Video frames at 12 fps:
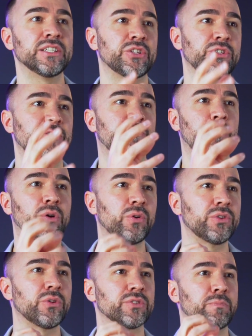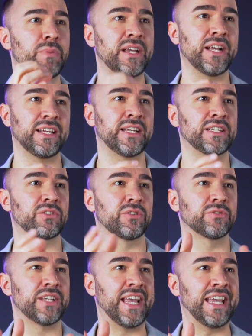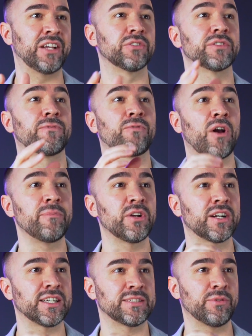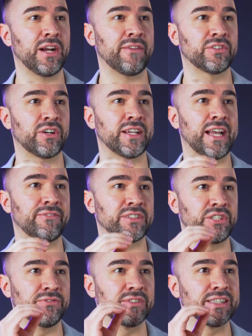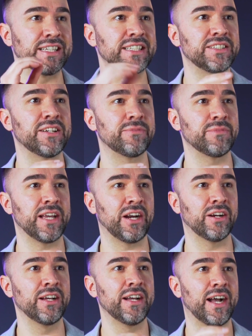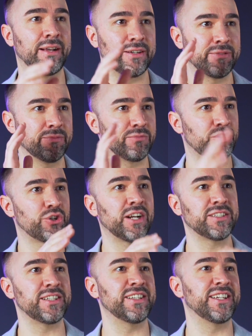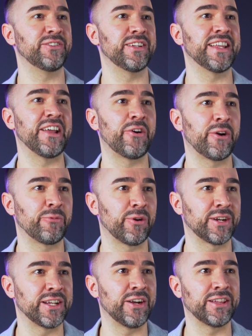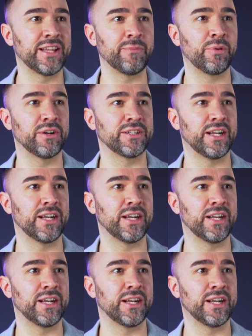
So you've pulled those big ideas or those angles from your customer avatar canvas. You've listed them there. I'm trusting that you did that hard work and got that part